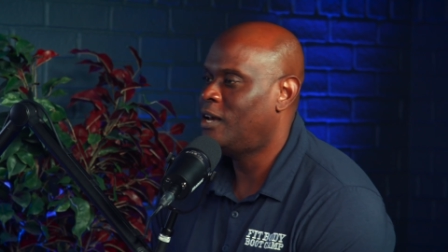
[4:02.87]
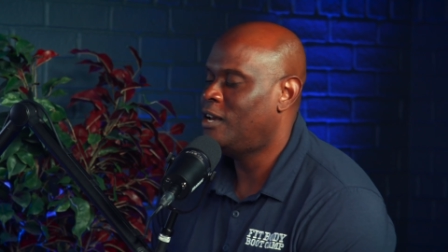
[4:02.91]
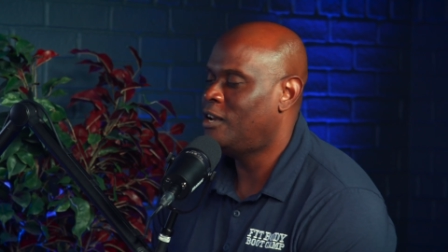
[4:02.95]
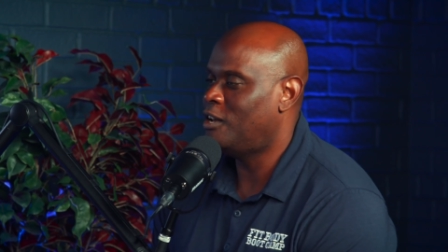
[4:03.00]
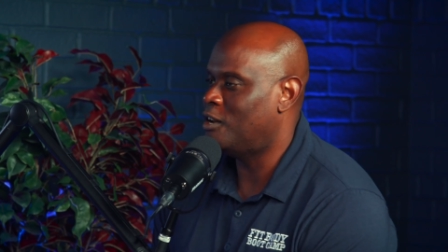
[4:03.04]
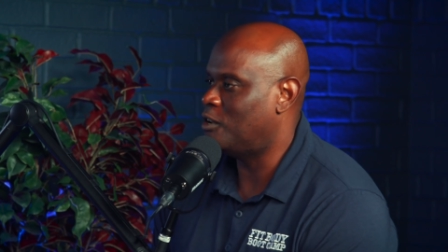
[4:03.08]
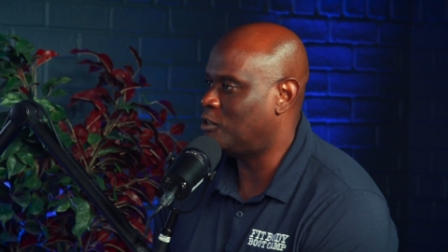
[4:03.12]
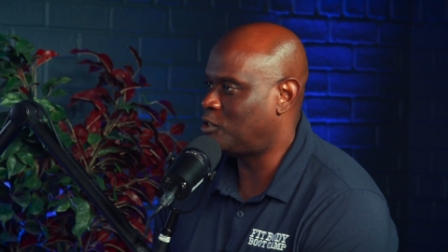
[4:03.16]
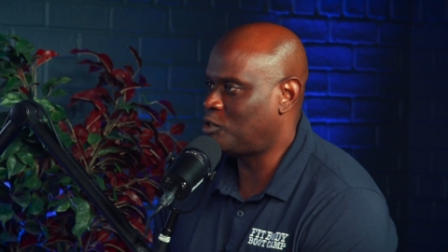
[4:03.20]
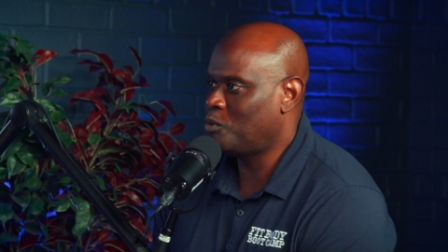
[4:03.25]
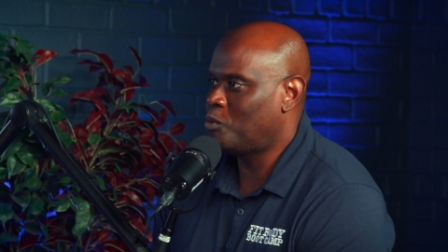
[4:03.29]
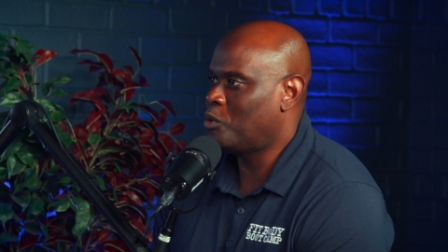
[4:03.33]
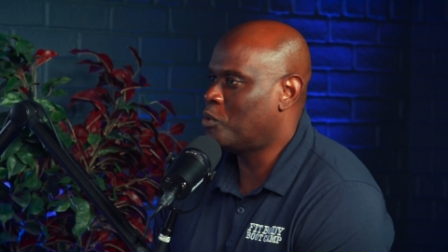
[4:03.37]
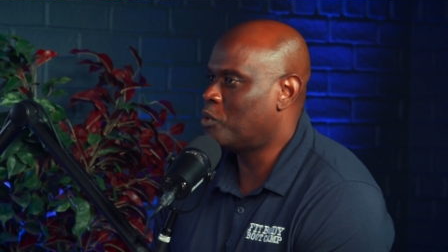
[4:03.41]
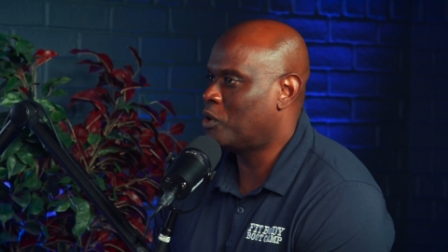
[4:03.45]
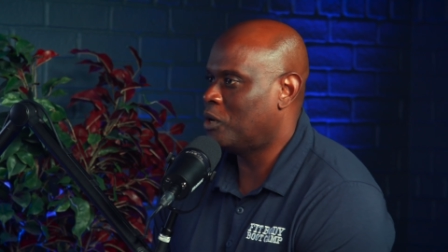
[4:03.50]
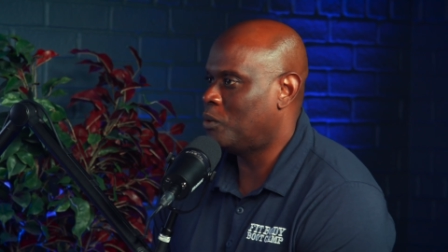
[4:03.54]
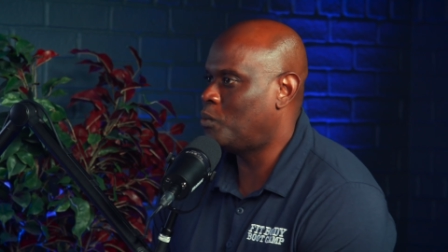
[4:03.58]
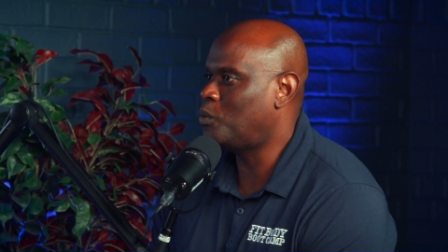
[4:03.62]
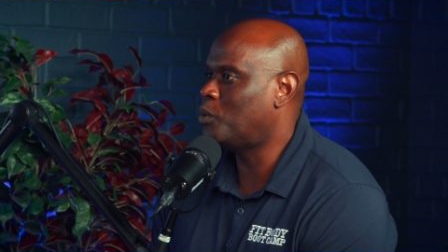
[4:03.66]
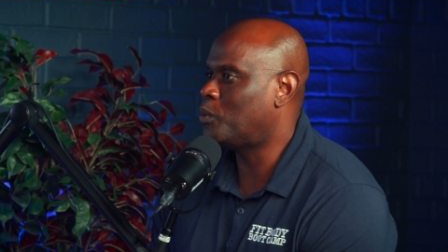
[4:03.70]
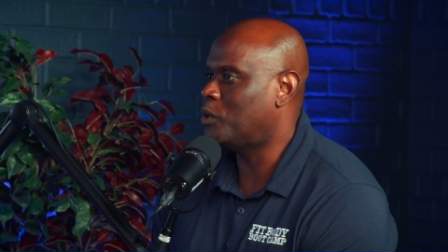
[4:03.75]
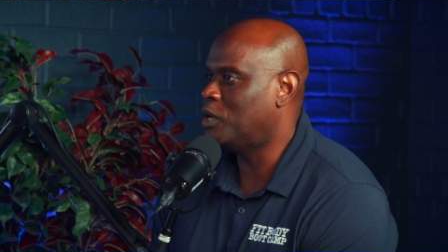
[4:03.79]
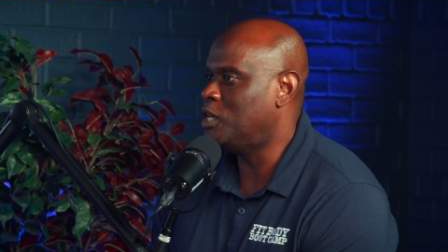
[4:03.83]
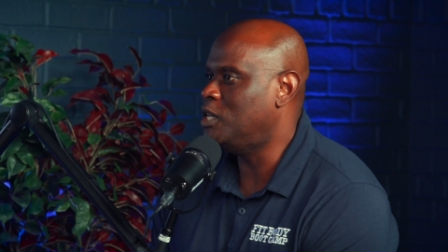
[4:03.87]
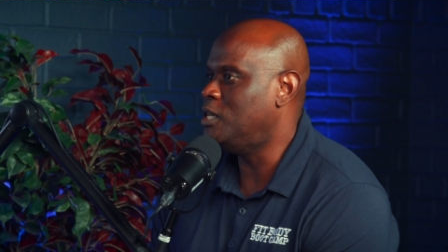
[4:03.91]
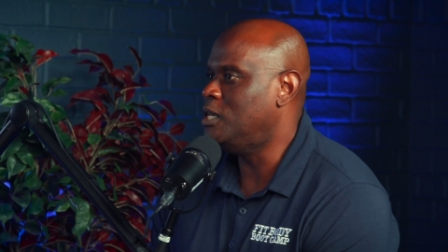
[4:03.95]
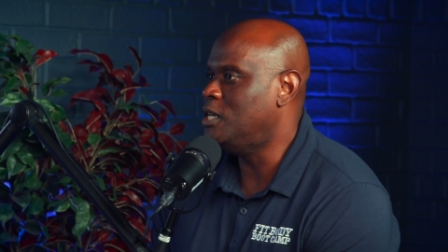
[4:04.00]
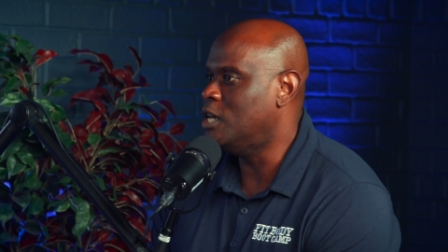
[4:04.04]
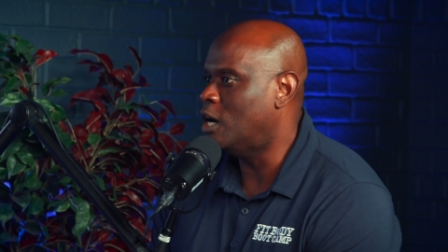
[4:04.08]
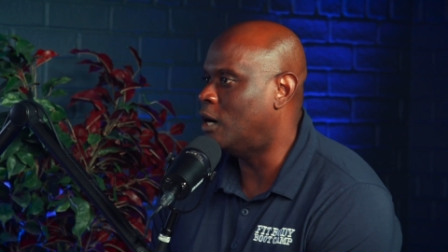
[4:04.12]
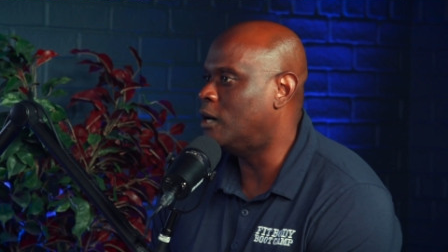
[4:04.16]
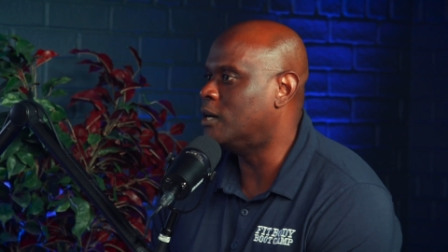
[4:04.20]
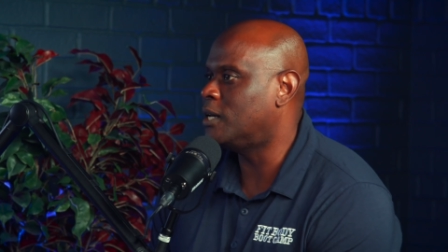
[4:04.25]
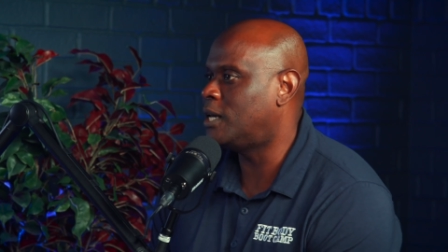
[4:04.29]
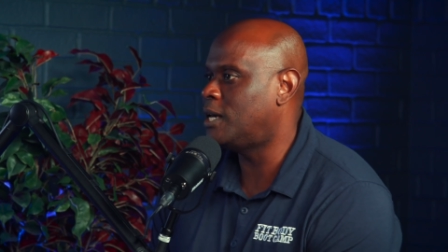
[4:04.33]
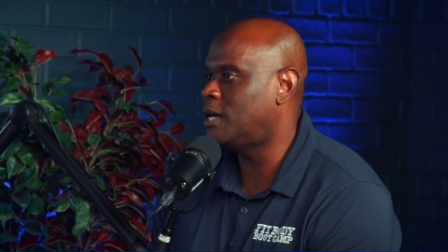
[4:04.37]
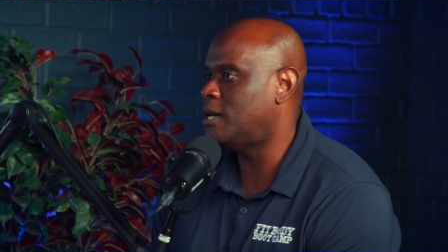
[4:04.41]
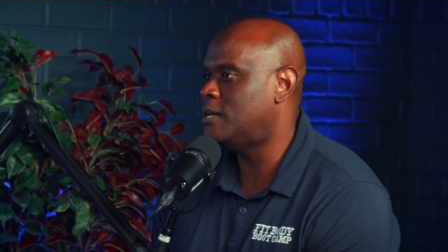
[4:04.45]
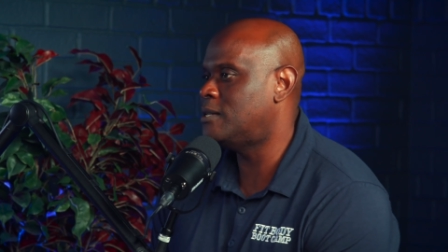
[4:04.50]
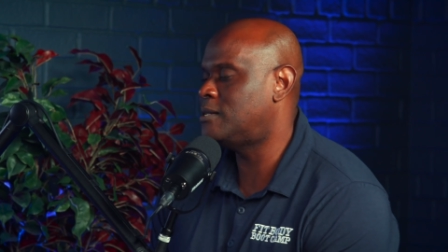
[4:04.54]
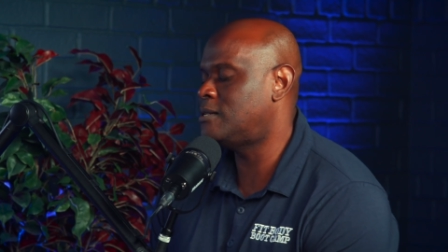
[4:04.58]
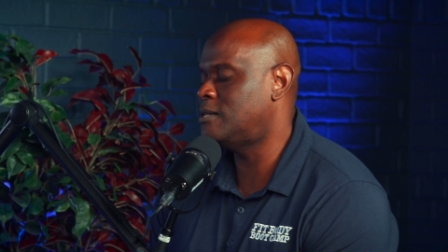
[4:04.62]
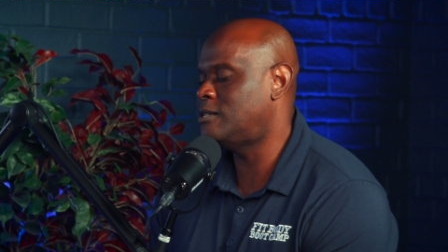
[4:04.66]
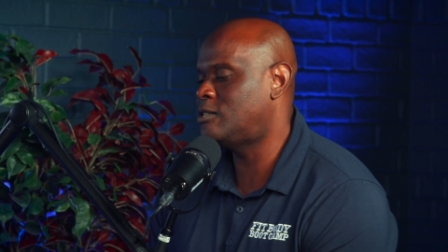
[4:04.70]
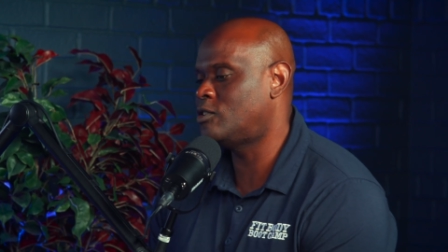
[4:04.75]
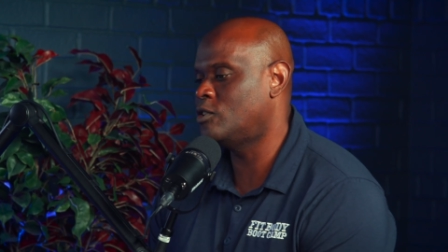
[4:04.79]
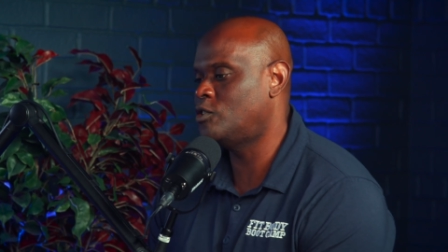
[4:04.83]
you know so we were we were young
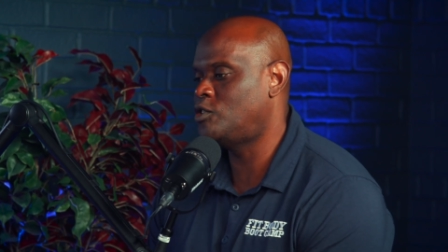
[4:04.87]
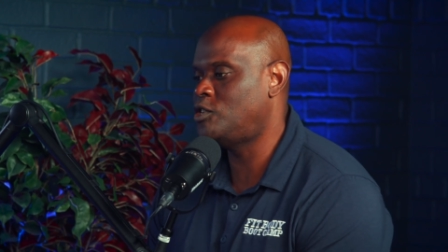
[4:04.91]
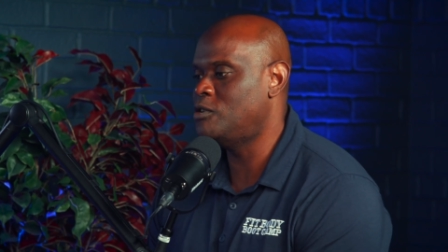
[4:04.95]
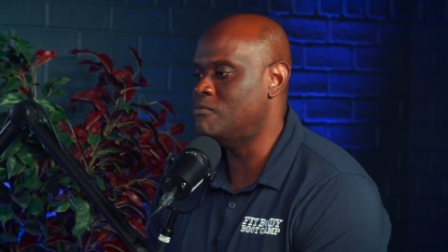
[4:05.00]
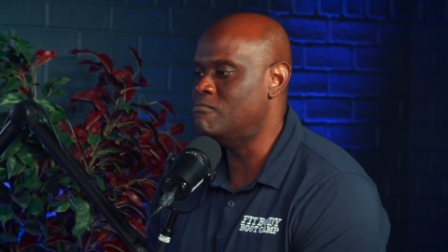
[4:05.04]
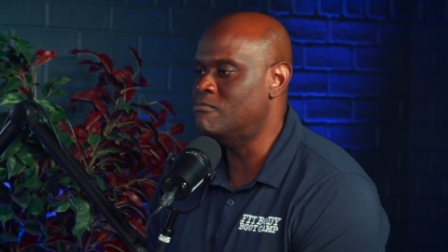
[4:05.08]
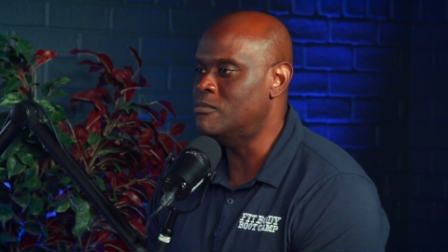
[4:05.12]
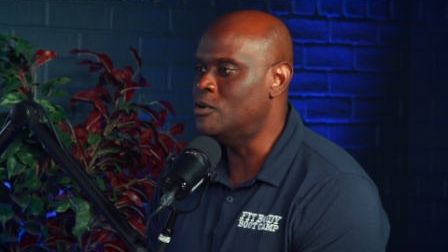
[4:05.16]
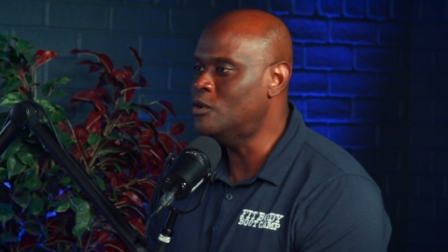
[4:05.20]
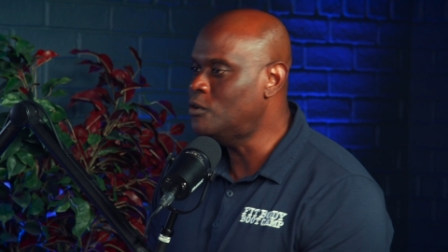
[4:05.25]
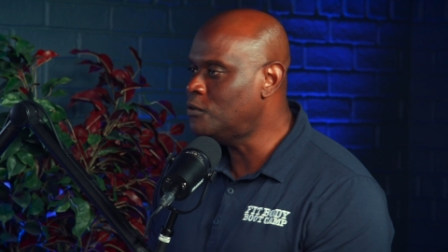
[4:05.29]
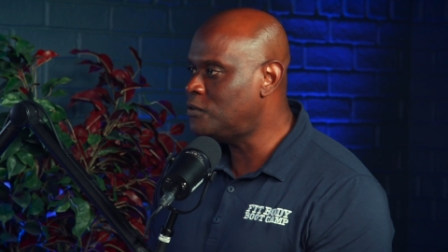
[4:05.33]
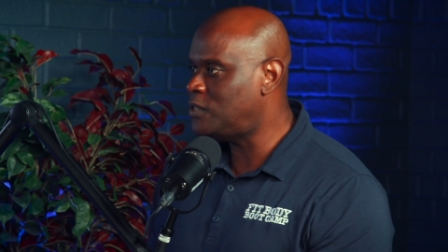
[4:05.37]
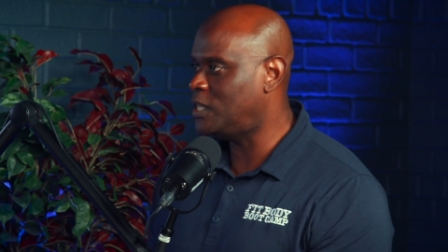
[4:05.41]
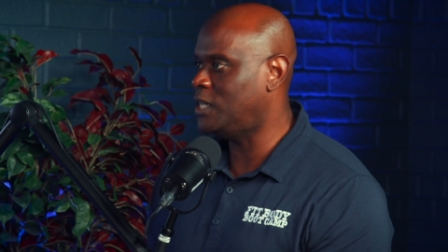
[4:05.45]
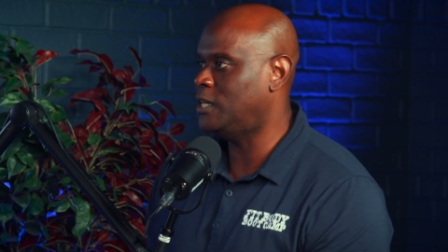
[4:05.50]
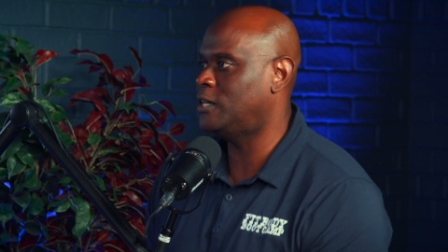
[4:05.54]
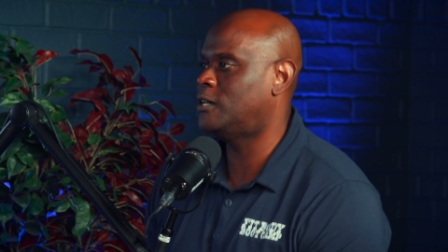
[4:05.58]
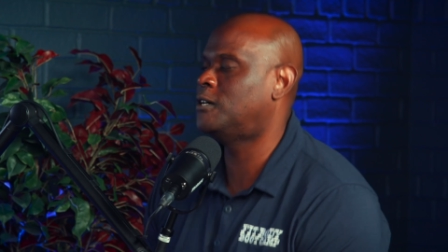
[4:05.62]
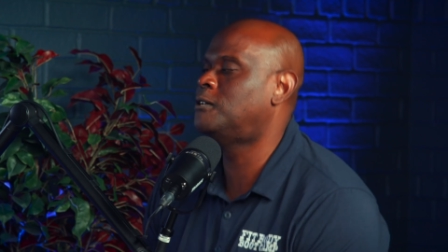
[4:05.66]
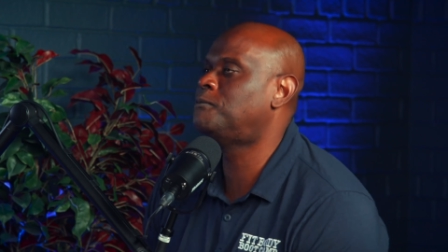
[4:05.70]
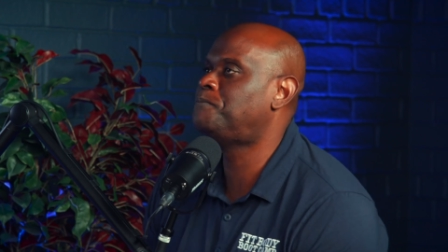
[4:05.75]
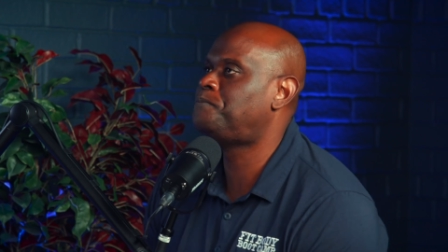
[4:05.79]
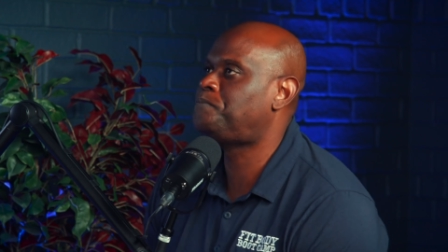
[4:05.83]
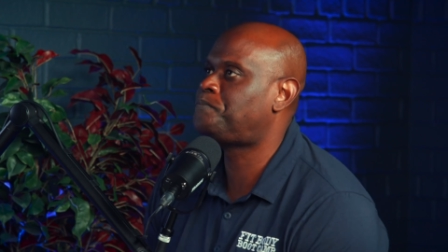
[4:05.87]
kids yeah, and so yeah. she moved here